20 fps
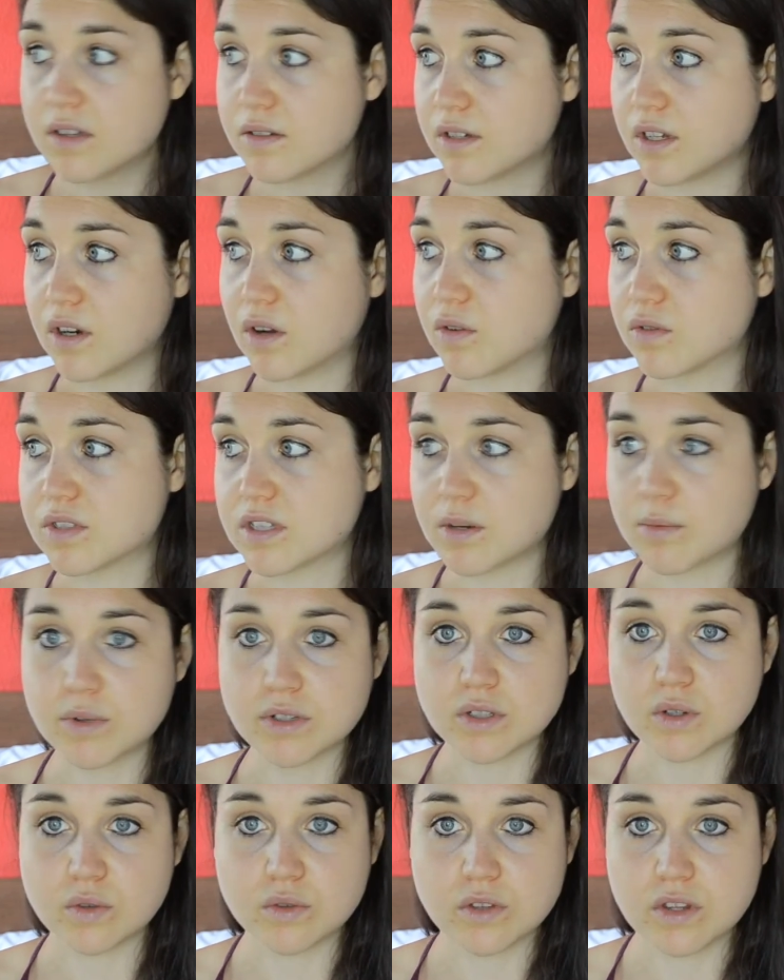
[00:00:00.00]
you know
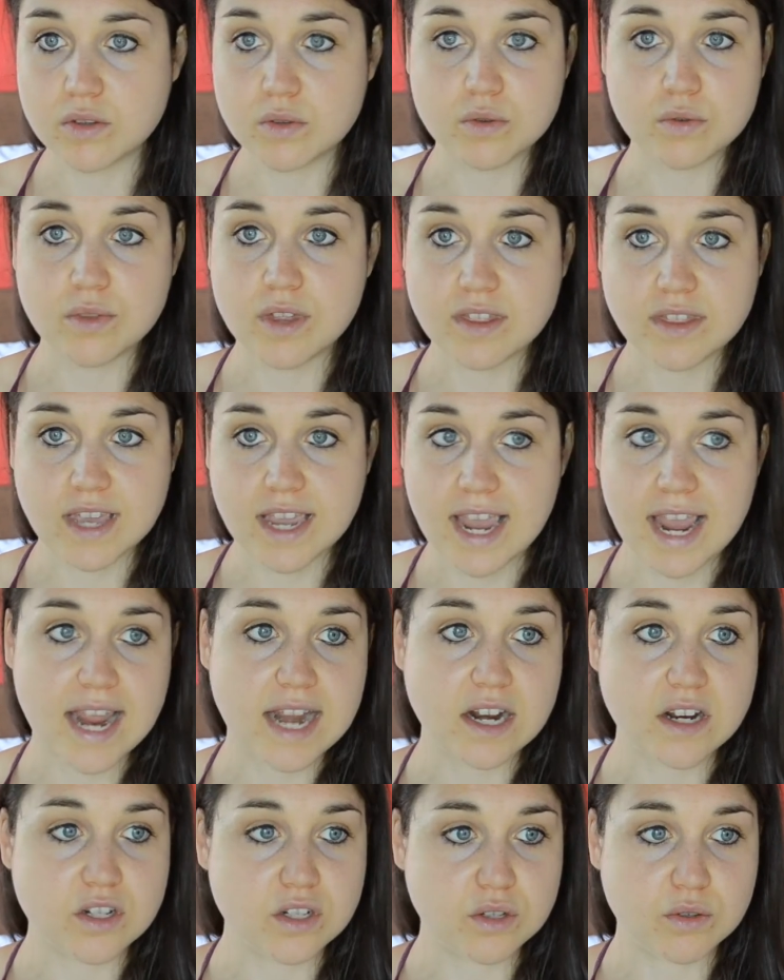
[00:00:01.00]
someone told you that they
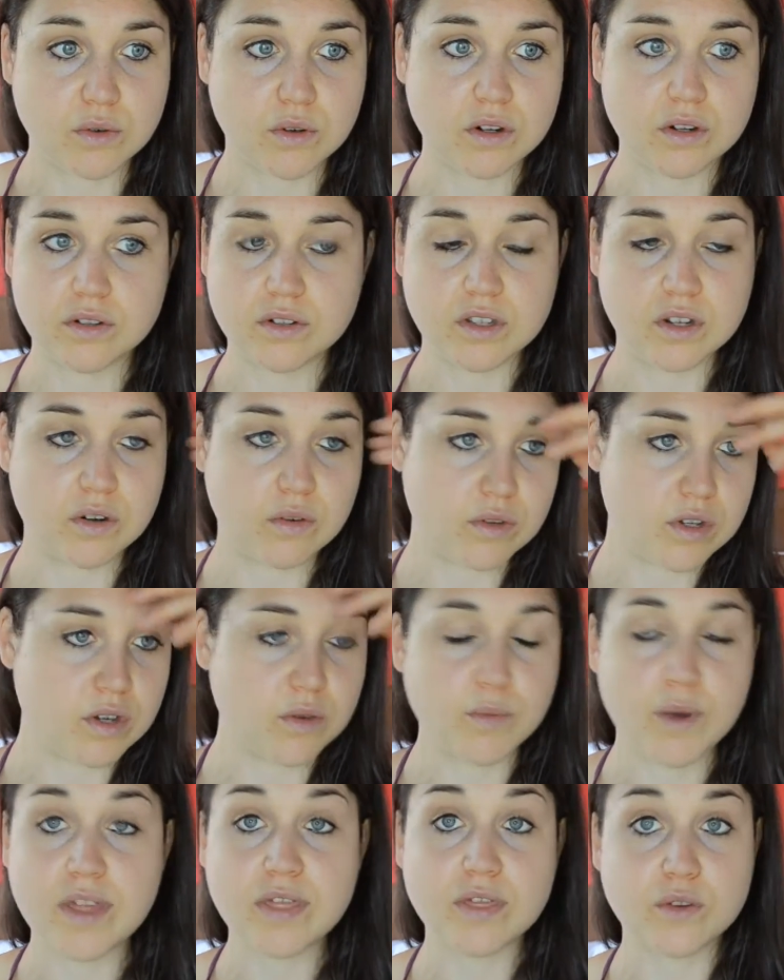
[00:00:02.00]
hated you or you know you
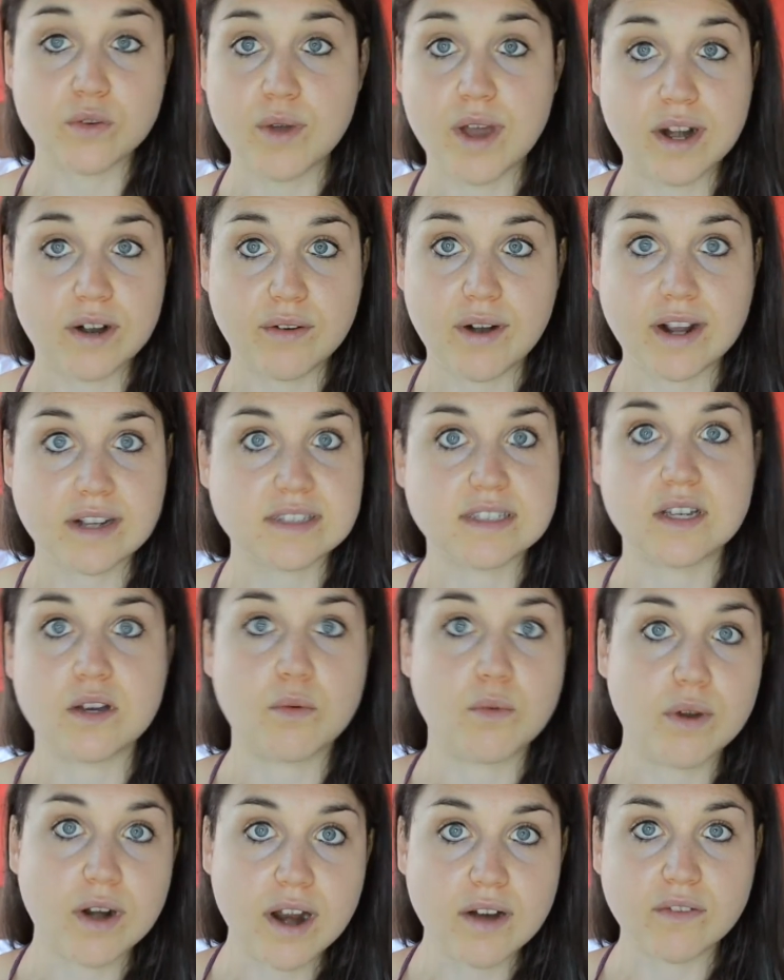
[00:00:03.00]
went through anorexia
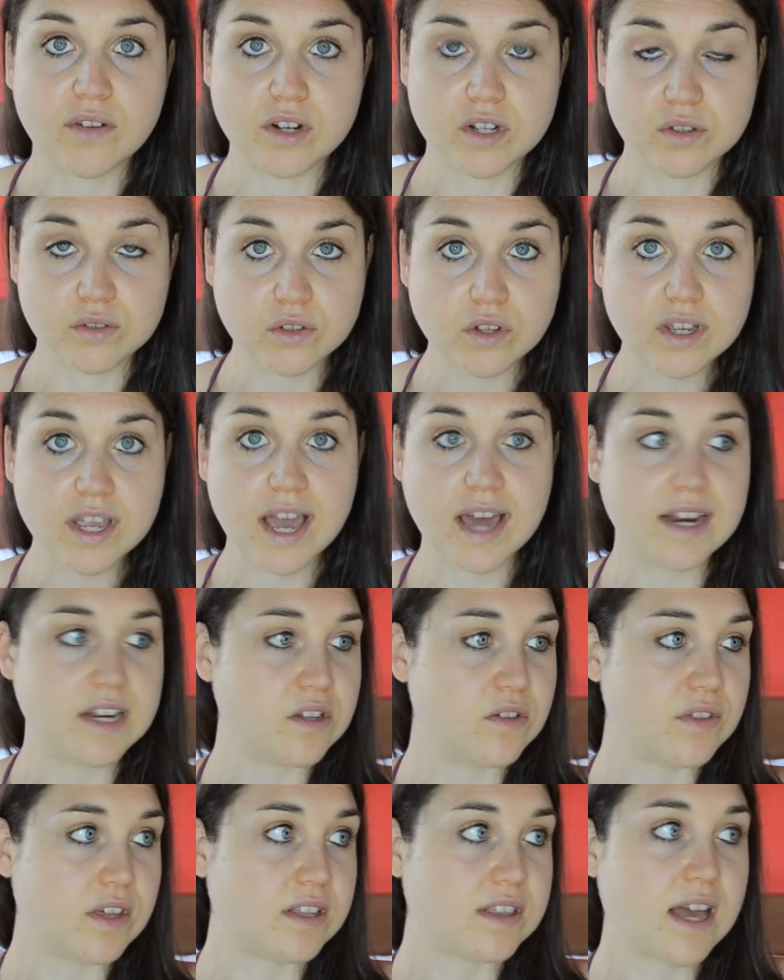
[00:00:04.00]
whatever you look at it
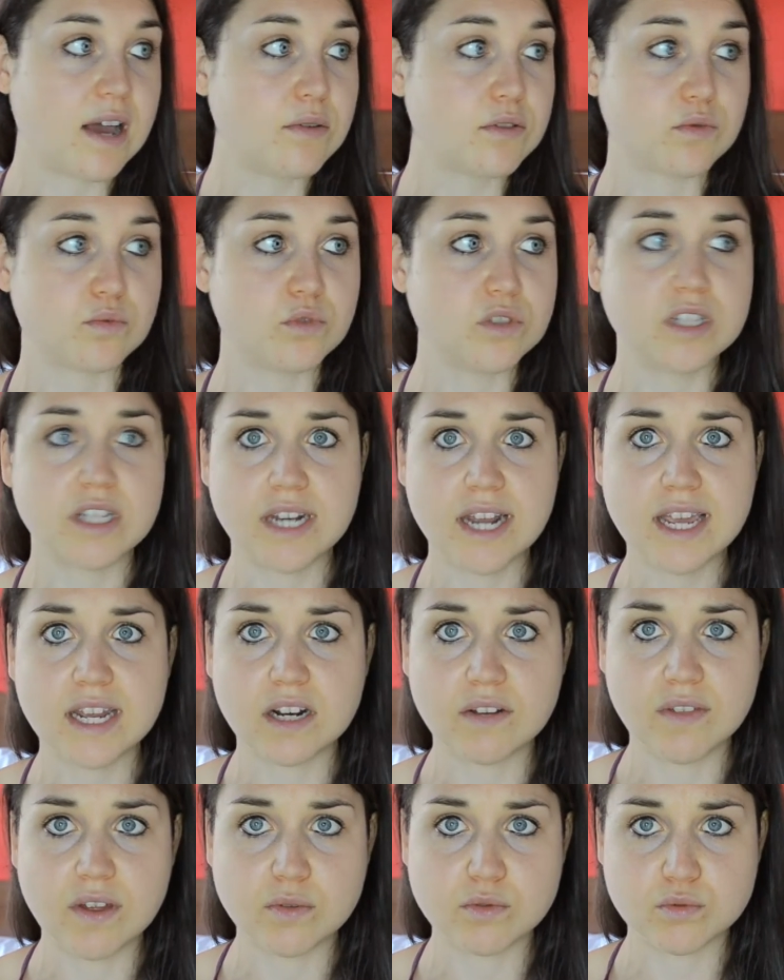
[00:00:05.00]
you think that was really
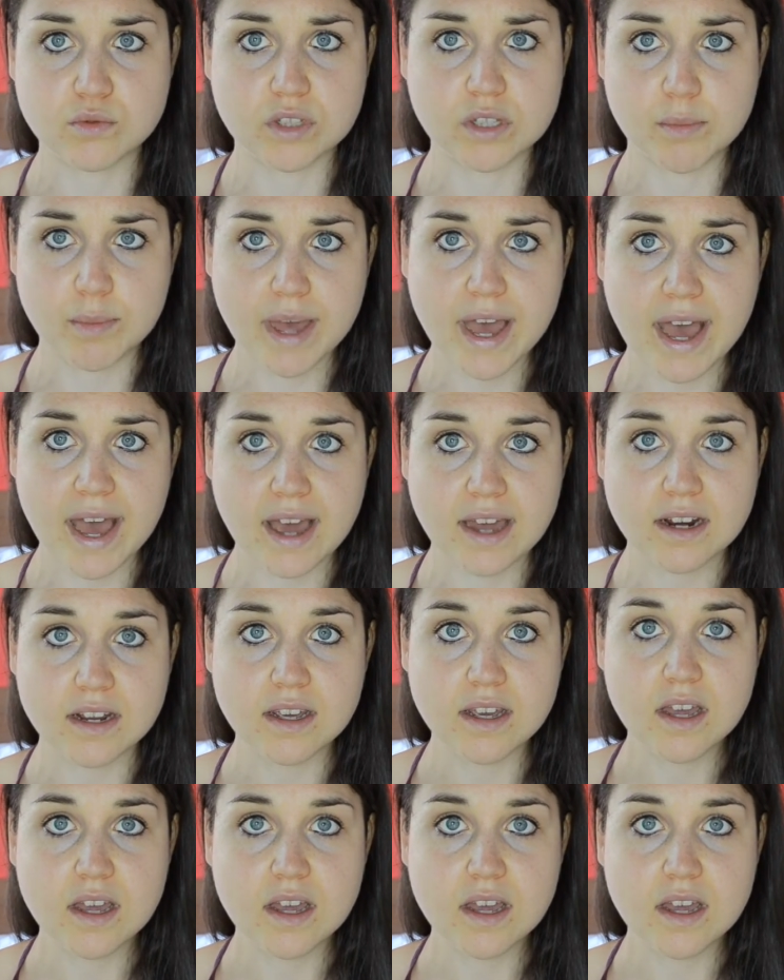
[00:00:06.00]
negative that was really bad